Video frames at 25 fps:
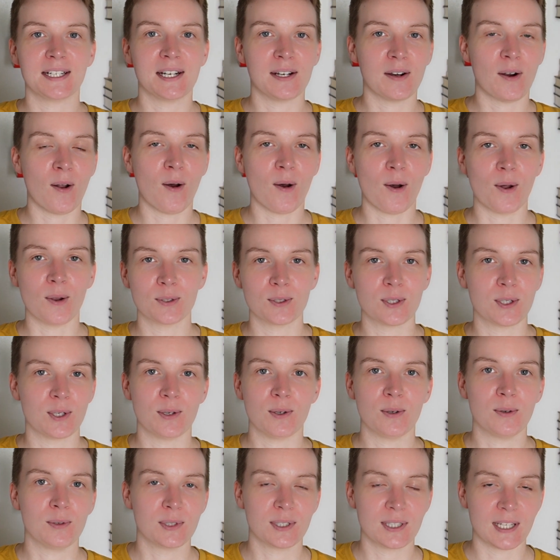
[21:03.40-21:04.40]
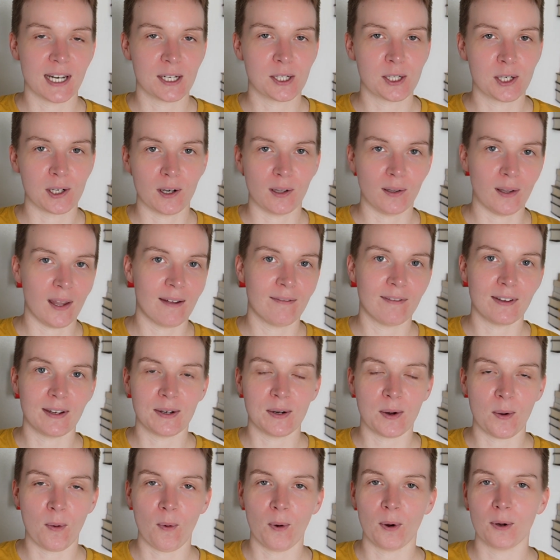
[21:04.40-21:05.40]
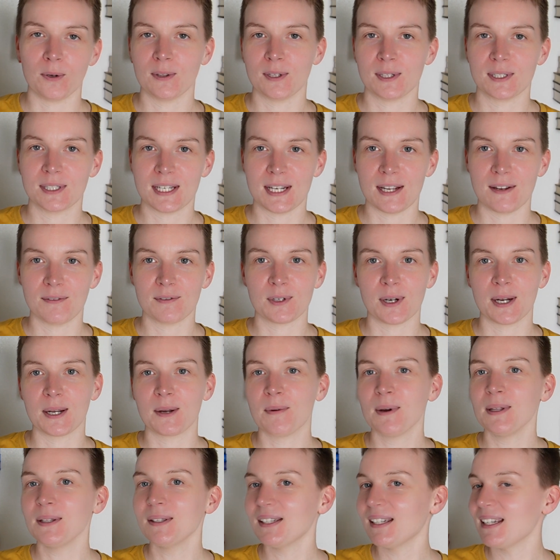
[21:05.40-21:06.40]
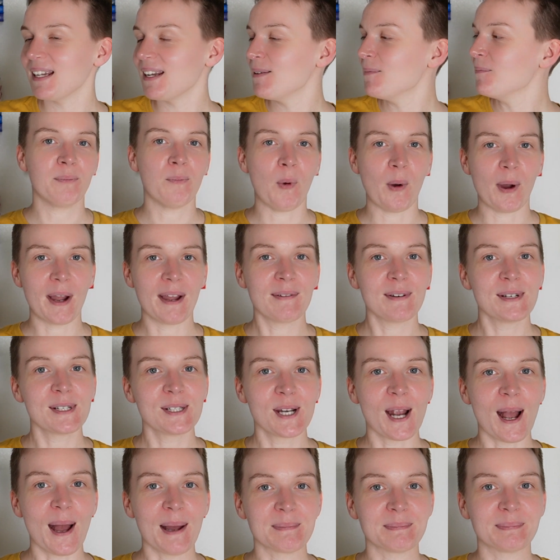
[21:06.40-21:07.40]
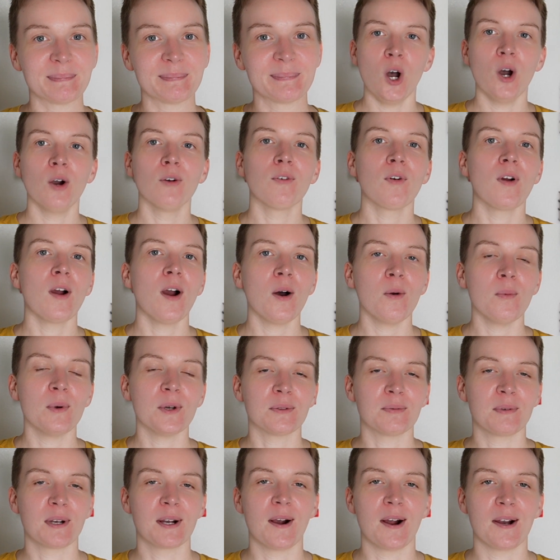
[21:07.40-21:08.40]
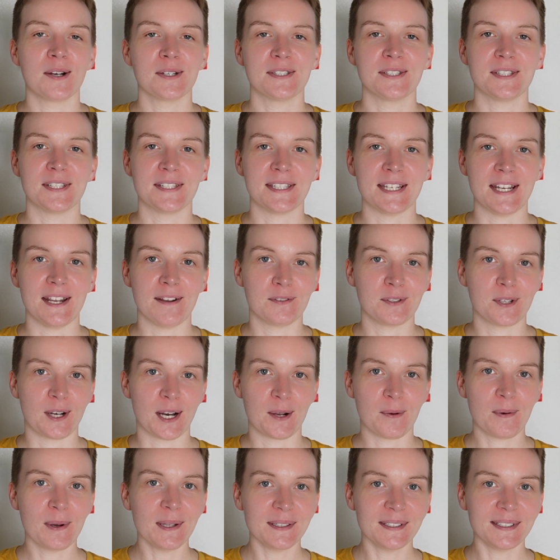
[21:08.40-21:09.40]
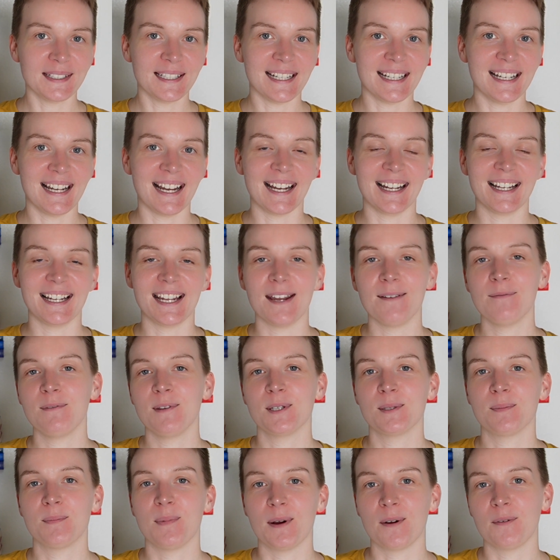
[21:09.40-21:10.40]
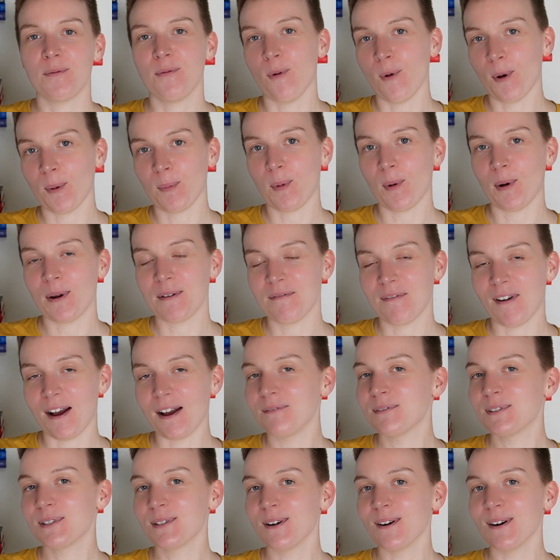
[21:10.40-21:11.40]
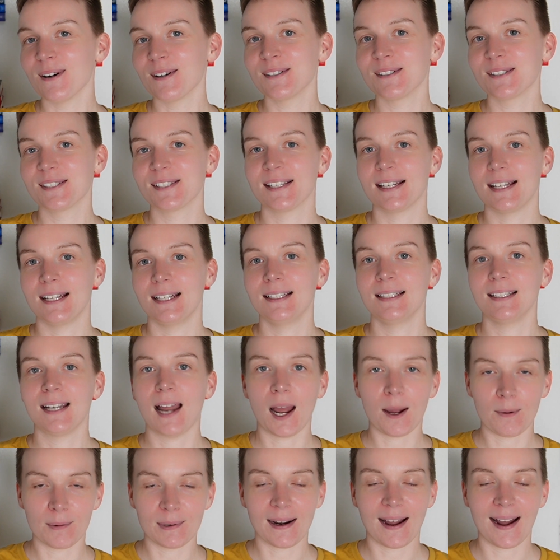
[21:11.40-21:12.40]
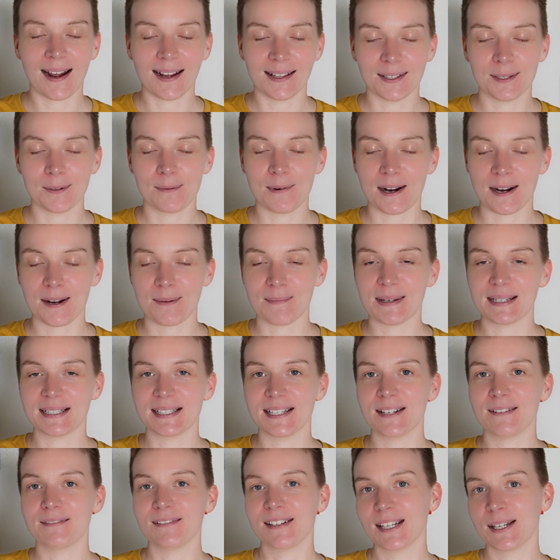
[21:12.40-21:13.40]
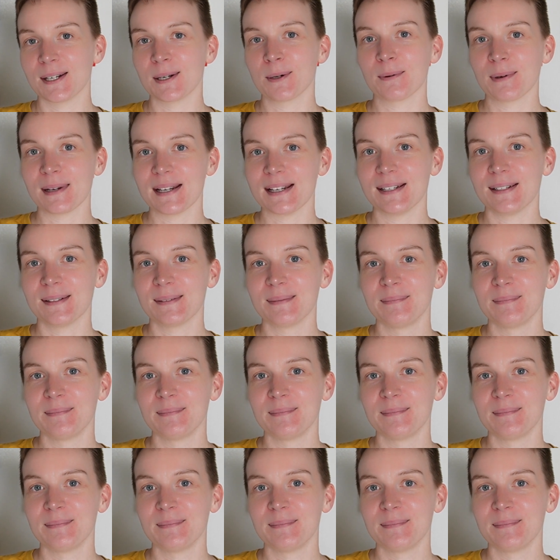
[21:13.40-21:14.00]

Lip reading: at all to Station 11 or the Sea of Tranquility. We'll give it a shot. Overall, with regards to Sea of Tranquility, I gave this book 4.5 stars, and I would highly recommend giving it a read.